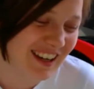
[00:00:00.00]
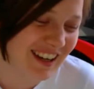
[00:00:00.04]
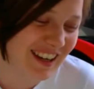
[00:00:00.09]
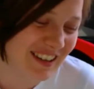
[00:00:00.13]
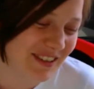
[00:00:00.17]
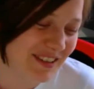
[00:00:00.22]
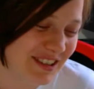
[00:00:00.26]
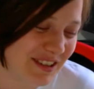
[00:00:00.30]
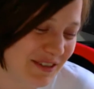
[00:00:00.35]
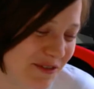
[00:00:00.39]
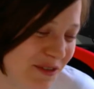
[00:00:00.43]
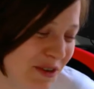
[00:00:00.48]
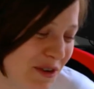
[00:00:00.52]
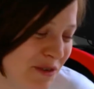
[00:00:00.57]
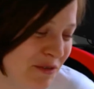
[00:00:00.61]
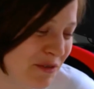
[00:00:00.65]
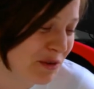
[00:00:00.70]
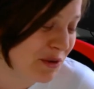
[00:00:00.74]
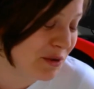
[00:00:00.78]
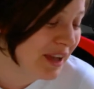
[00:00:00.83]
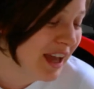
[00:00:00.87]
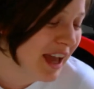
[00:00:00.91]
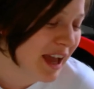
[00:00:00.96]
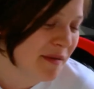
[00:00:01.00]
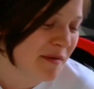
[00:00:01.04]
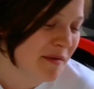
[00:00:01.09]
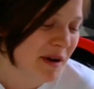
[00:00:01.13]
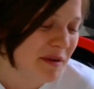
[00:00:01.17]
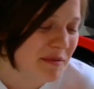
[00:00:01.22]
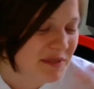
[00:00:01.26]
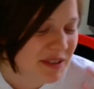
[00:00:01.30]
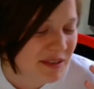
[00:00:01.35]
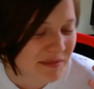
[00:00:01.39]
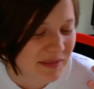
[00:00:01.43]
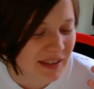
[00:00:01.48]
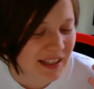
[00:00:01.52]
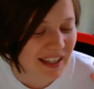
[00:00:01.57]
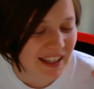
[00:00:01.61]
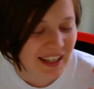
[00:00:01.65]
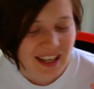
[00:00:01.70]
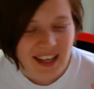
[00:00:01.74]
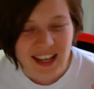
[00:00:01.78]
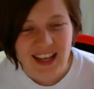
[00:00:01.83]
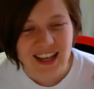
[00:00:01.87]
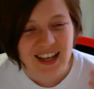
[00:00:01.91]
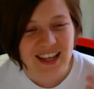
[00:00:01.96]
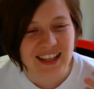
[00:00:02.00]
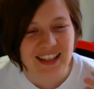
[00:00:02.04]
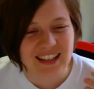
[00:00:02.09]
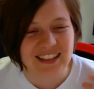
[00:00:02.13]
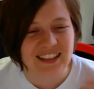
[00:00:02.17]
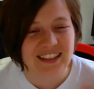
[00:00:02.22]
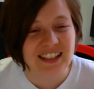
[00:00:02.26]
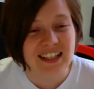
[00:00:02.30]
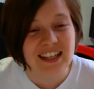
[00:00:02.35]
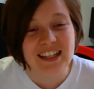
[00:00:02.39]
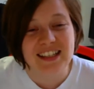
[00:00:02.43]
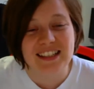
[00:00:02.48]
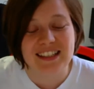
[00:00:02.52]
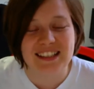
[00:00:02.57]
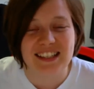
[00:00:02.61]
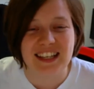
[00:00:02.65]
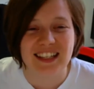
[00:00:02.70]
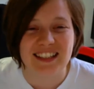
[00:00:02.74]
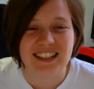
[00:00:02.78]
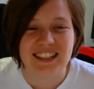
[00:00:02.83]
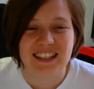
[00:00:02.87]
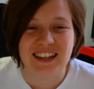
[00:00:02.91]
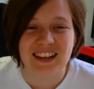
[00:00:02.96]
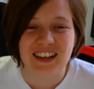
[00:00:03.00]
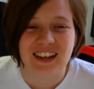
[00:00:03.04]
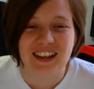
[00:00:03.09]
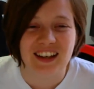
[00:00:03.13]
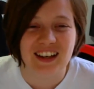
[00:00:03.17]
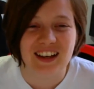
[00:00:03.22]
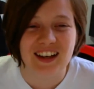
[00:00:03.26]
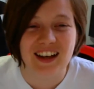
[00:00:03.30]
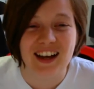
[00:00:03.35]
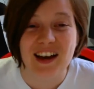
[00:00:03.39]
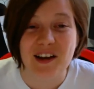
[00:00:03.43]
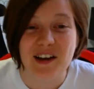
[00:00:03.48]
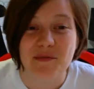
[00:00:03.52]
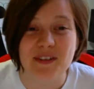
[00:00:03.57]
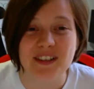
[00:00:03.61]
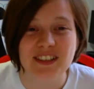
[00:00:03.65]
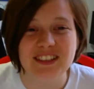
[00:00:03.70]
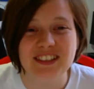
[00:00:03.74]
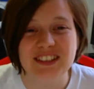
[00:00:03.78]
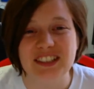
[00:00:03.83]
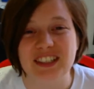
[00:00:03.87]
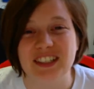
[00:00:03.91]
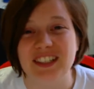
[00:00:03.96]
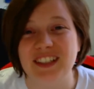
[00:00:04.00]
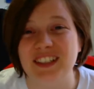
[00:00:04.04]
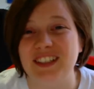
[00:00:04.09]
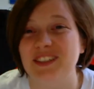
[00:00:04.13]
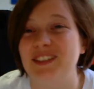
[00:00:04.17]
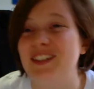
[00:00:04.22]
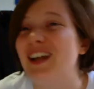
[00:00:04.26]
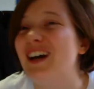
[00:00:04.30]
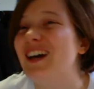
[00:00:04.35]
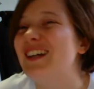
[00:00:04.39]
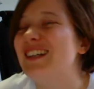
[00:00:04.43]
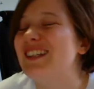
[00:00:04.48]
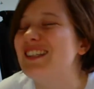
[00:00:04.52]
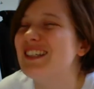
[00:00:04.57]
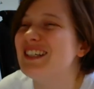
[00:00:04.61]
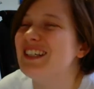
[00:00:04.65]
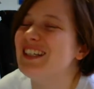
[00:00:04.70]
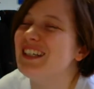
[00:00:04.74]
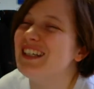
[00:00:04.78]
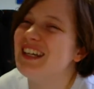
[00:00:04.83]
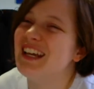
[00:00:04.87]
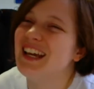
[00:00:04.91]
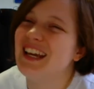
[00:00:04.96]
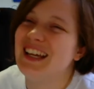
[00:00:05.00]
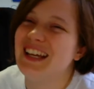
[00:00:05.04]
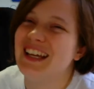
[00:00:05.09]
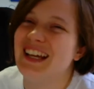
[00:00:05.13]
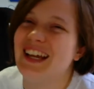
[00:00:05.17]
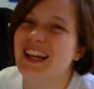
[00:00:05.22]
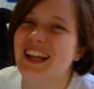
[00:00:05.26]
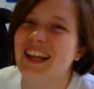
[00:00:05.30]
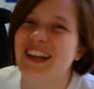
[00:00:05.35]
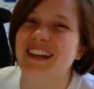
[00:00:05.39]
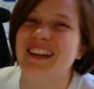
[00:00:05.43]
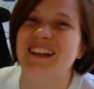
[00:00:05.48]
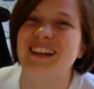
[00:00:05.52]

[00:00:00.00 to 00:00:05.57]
was a few of you came up to me and said how much you liked it, and